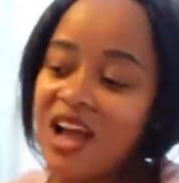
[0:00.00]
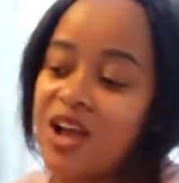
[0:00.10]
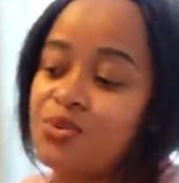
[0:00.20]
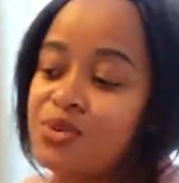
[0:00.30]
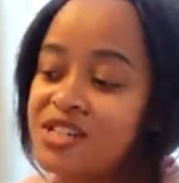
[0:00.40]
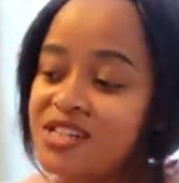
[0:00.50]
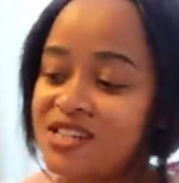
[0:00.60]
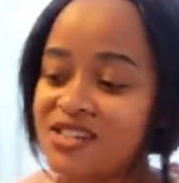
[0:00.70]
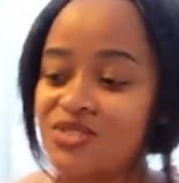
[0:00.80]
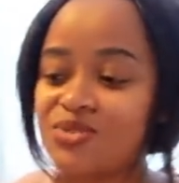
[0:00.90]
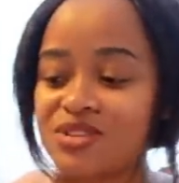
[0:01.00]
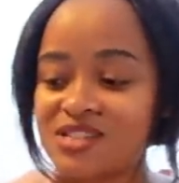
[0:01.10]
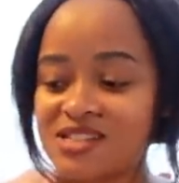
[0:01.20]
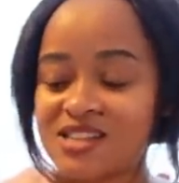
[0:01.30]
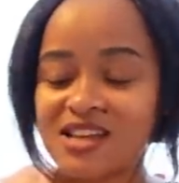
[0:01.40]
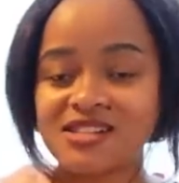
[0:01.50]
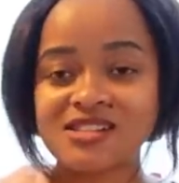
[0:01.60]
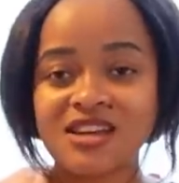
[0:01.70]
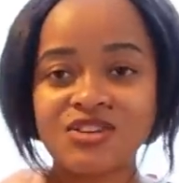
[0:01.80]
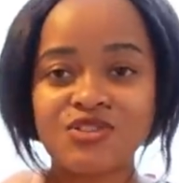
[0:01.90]
I wish, you know, it's
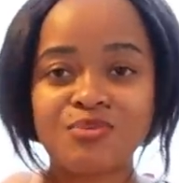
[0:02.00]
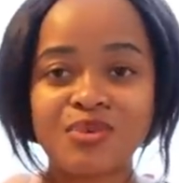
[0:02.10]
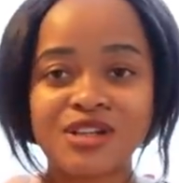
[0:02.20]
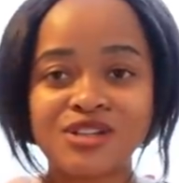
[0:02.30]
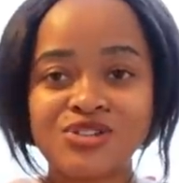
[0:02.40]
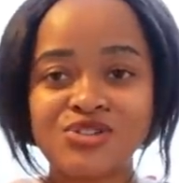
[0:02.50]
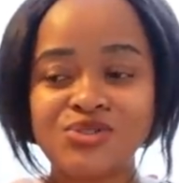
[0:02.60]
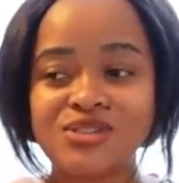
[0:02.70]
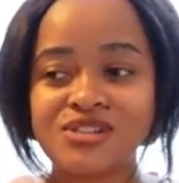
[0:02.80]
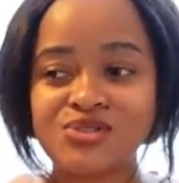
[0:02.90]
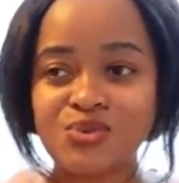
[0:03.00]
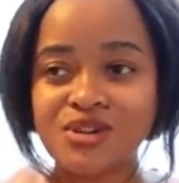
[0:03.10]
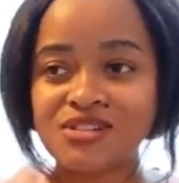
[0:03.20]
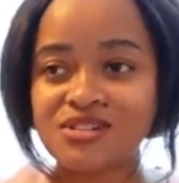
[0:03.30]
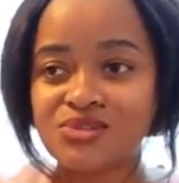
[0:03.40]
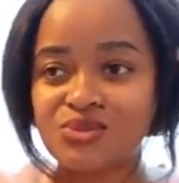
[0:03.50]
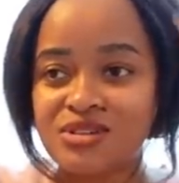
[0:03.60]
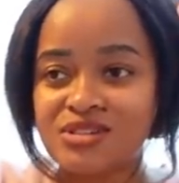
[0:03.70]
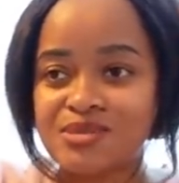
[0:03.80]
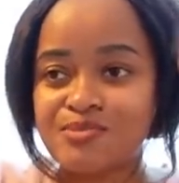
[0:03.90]
that kind of package you just want to
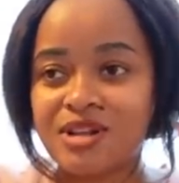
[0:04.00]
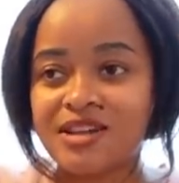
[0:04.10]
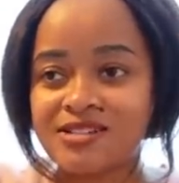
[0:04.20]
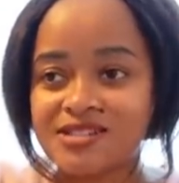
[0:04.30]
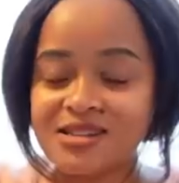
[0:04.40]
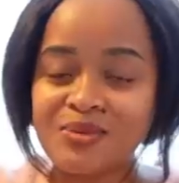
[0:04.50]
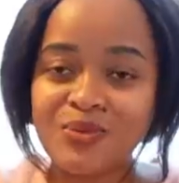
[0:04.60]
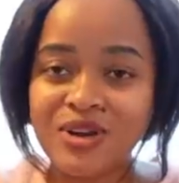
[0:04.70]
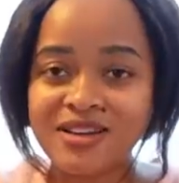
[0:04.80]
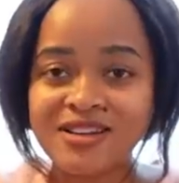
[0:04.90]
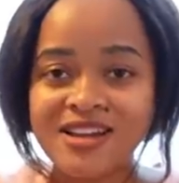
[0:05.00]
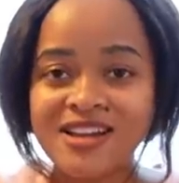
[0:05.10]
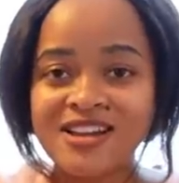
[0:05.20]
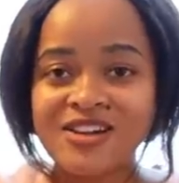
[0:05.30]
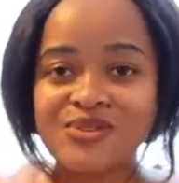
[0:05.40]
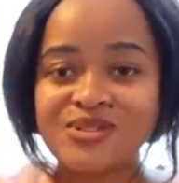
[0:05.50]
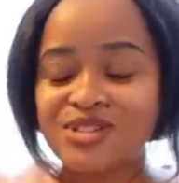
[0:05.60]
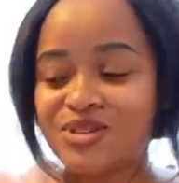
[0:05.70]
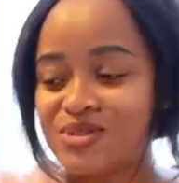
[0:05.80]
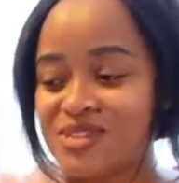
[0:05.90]
display it somewhere, because
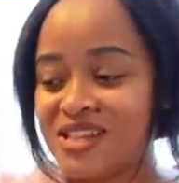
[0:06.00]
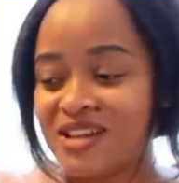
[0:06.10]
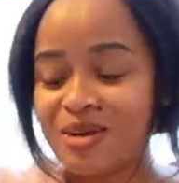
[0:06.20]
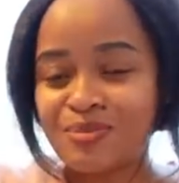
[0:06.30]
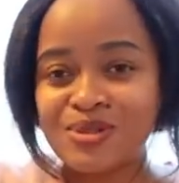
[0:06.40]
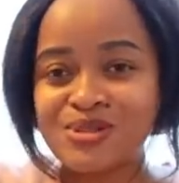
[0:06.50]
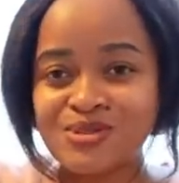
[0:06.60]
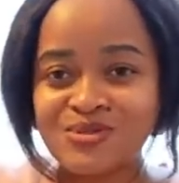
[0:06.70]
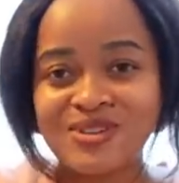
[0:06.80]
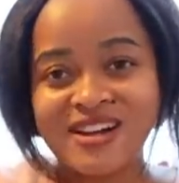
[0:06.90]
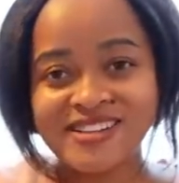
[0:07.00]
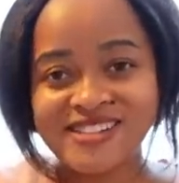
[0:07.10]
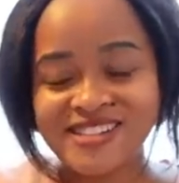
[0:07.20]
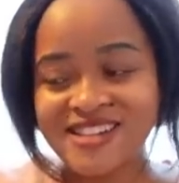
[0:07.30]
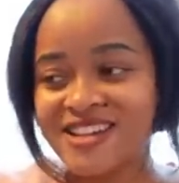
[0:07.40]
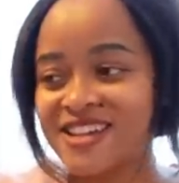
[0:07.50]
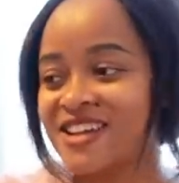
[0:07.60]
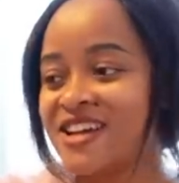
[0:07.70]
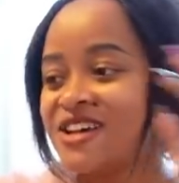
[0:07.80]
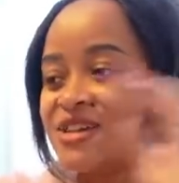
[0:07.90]
it looks like a piece of art
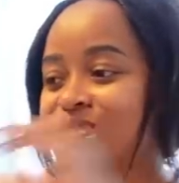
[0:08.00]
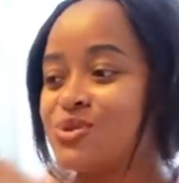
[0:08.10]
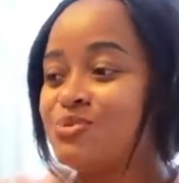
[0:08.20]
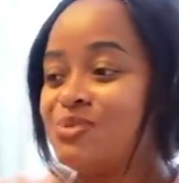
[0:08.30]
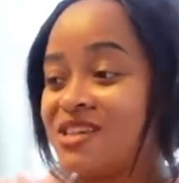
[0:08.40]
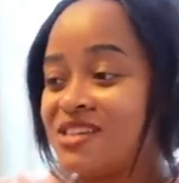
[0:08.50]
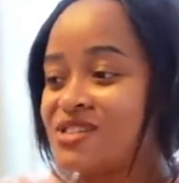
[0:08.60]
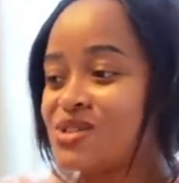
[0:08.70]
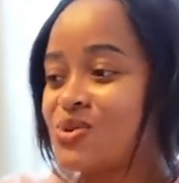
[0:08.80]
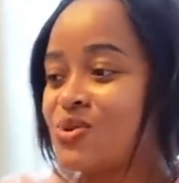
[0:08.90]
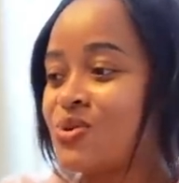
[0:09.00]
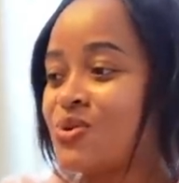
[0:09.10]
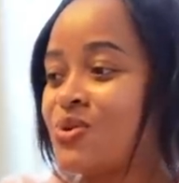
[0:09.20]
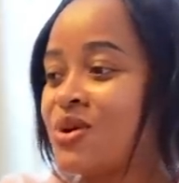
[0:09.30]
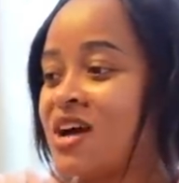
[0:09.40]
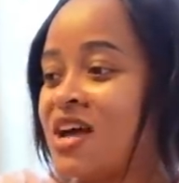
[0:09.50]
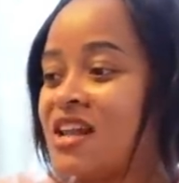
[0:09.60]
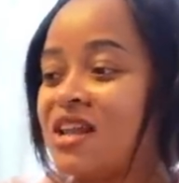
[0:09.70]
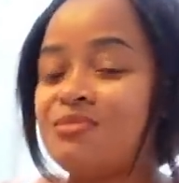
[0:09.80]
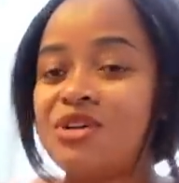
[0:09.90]
to me.
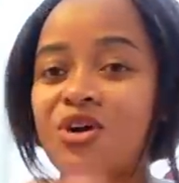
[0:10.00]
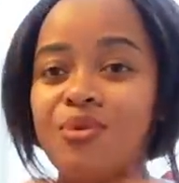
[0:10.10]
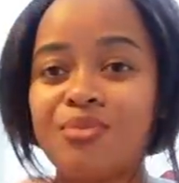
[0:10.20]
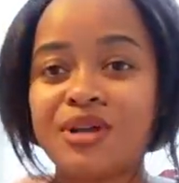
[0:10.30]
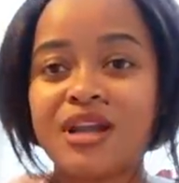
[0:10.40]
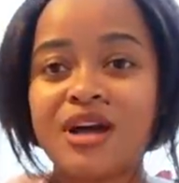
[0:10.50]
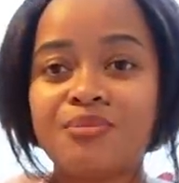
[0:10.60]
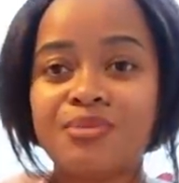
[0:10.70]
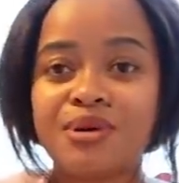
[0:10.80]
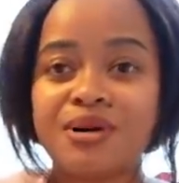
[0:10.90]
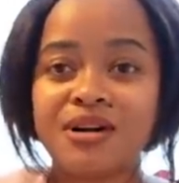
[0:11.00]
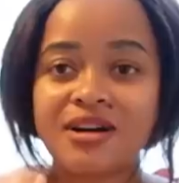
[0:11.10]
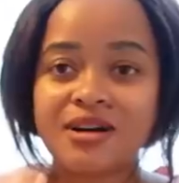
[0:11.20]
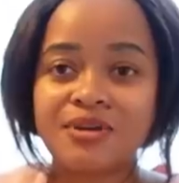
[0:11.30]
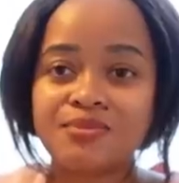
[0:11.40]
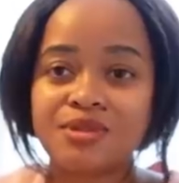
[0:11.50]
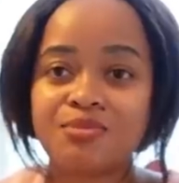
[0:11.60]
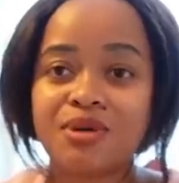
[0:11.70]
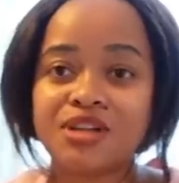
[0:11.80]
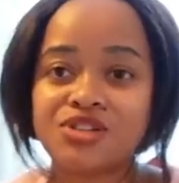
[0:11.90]
So let me open up
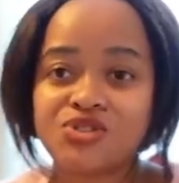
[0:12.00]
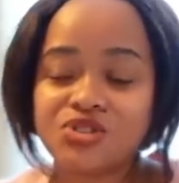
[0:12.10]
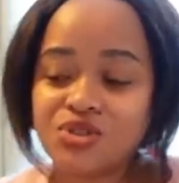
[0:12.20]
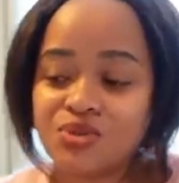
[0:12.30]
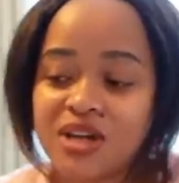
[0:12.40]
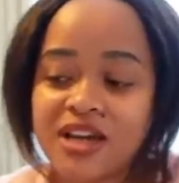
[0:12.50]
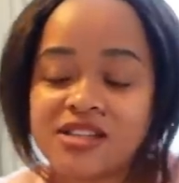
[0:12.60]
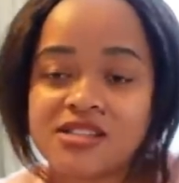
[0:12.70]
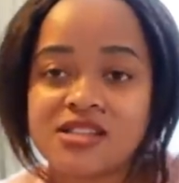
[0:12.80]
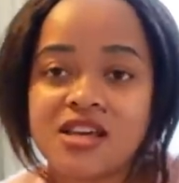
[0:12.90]
the package with you guys.